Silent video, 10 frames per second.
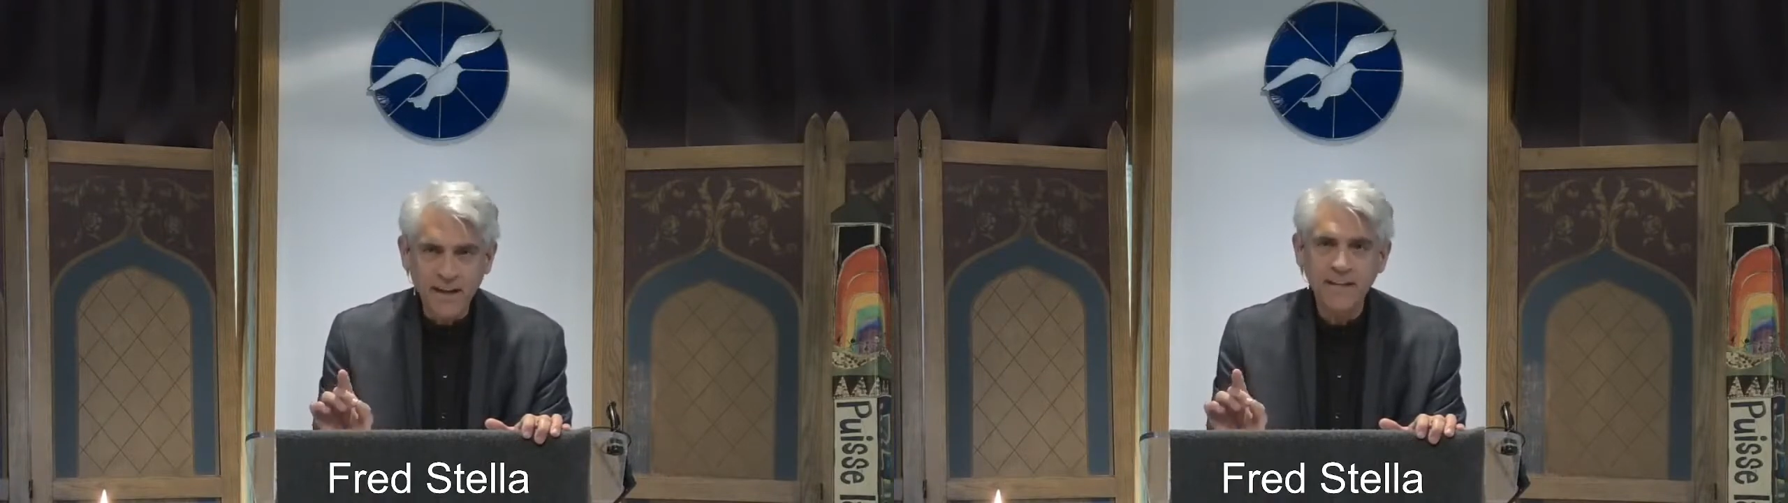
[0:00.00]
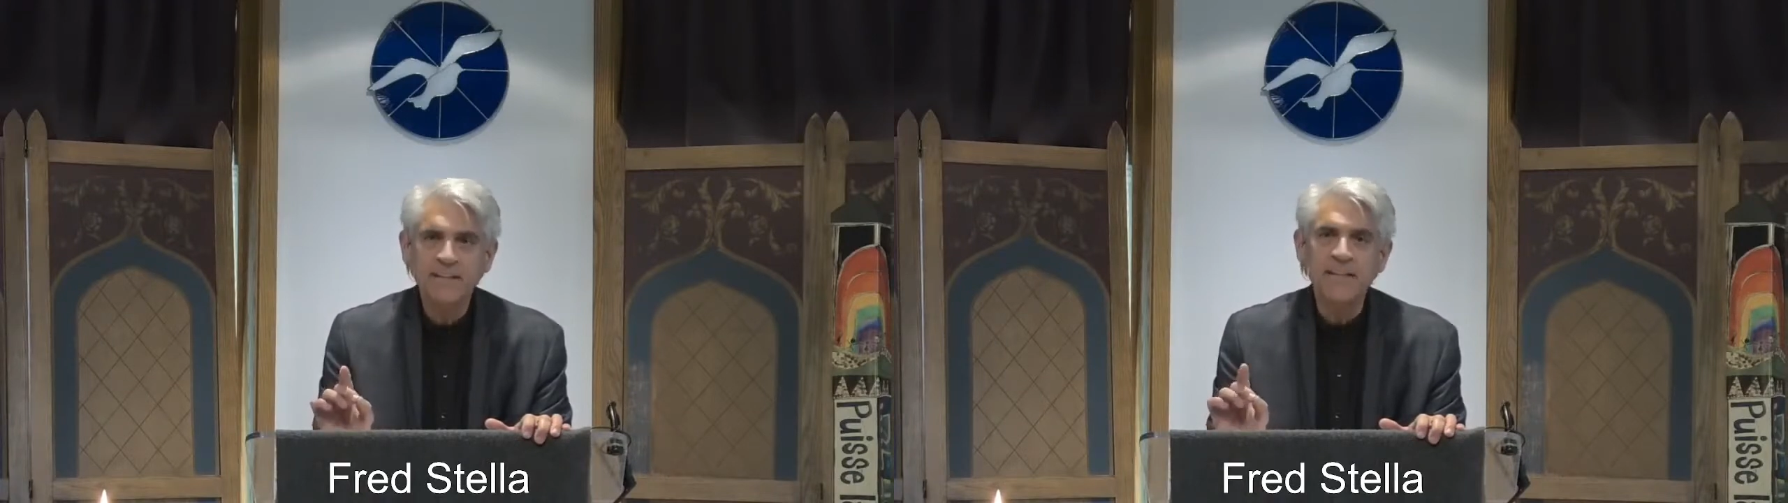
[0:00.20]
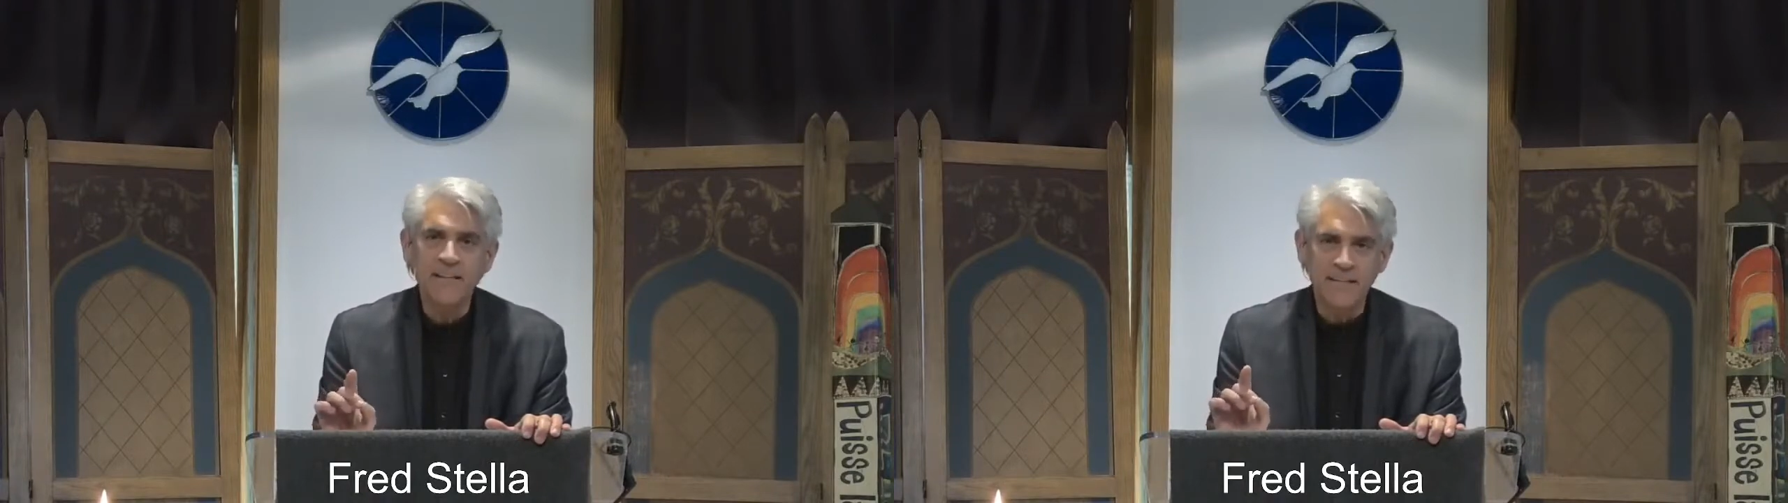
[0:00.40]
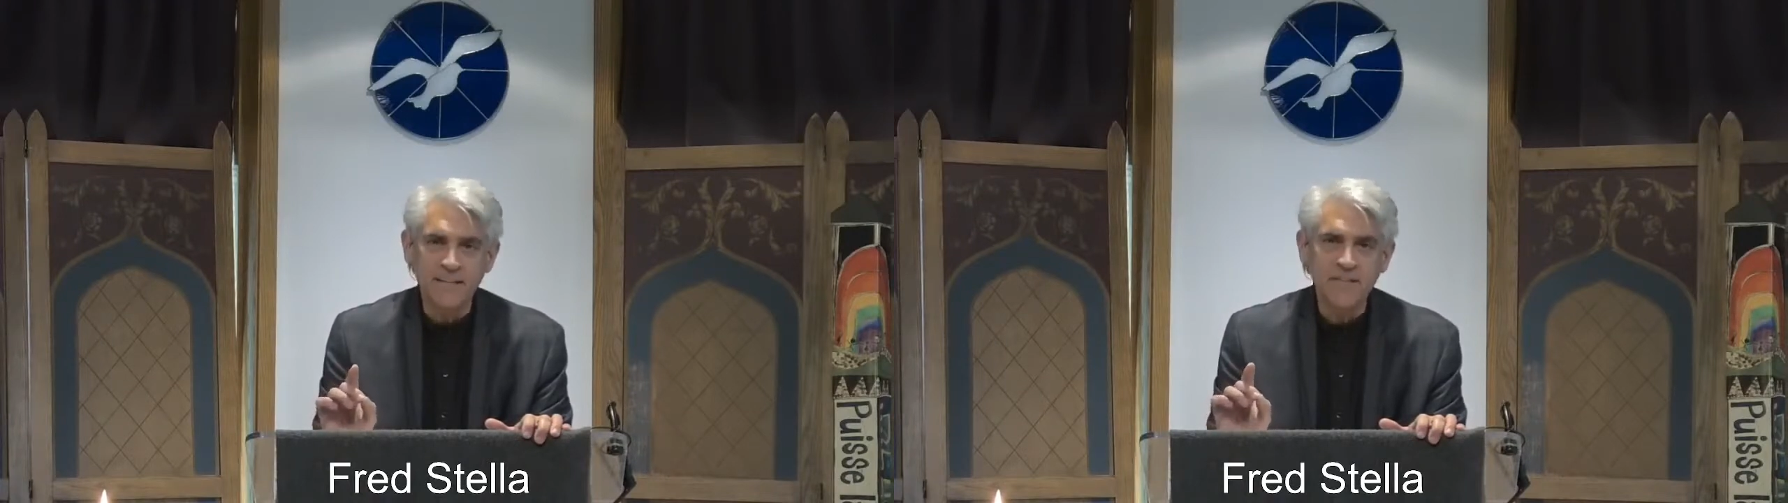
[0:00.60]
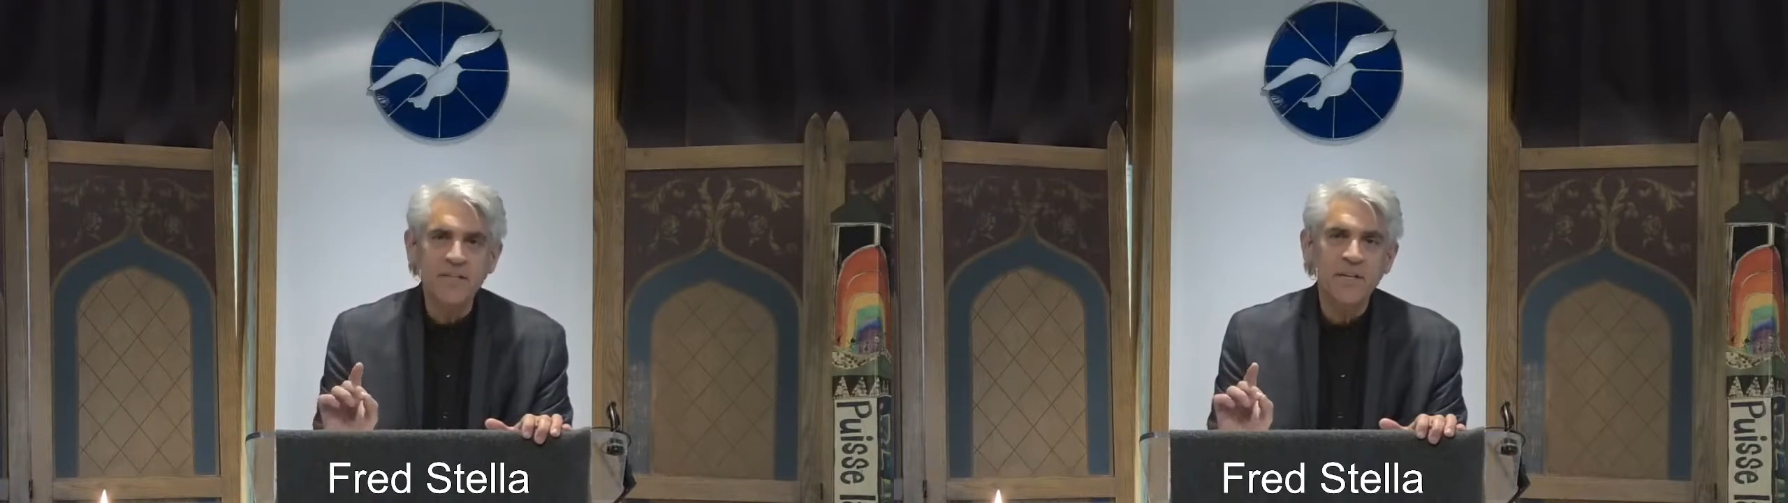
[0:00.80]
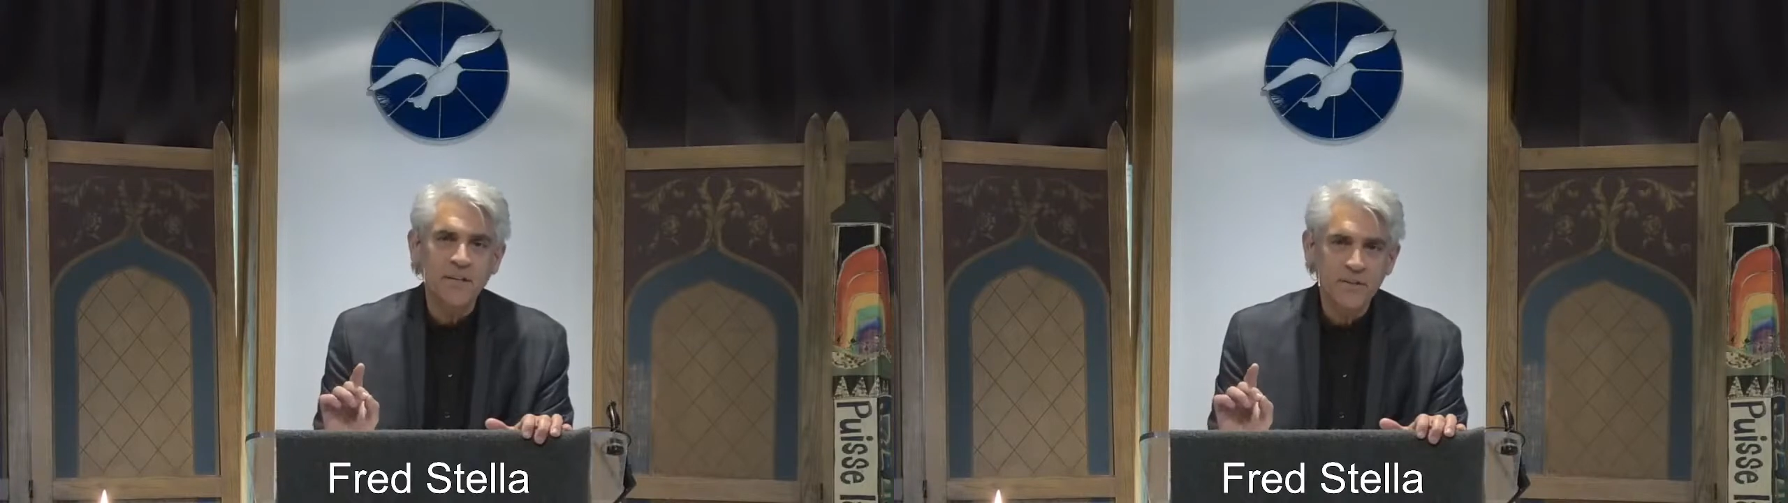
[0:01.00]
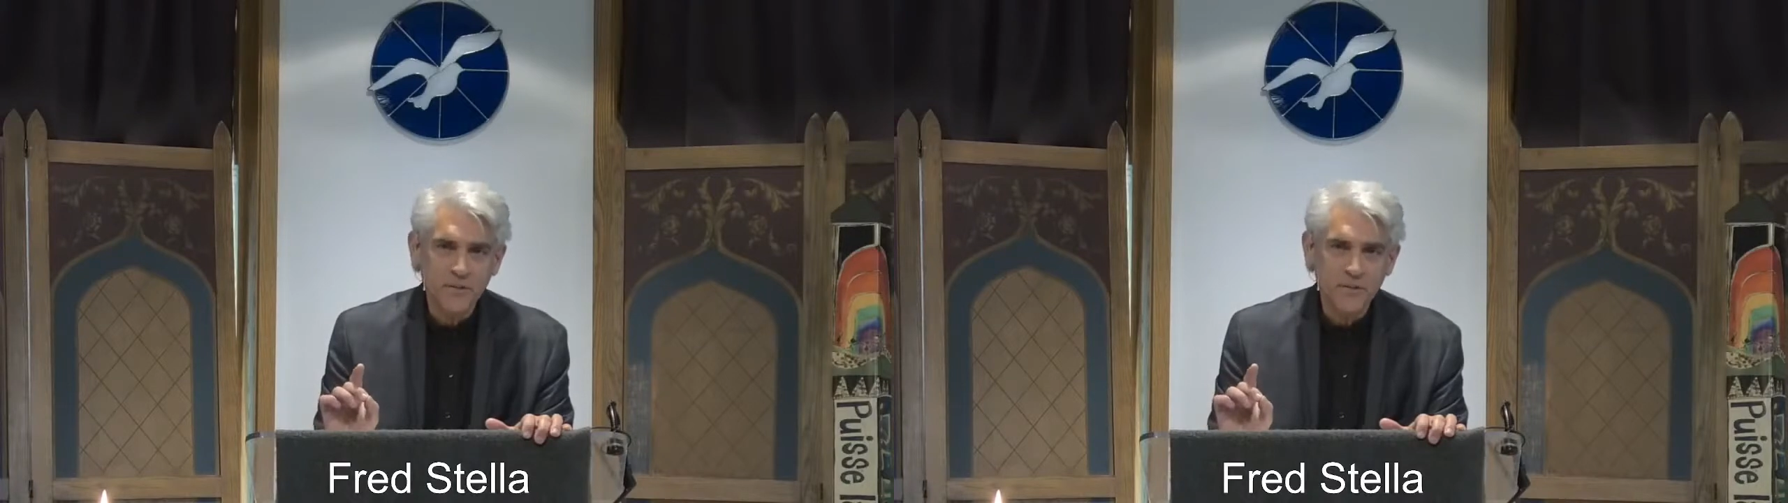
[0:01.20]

God is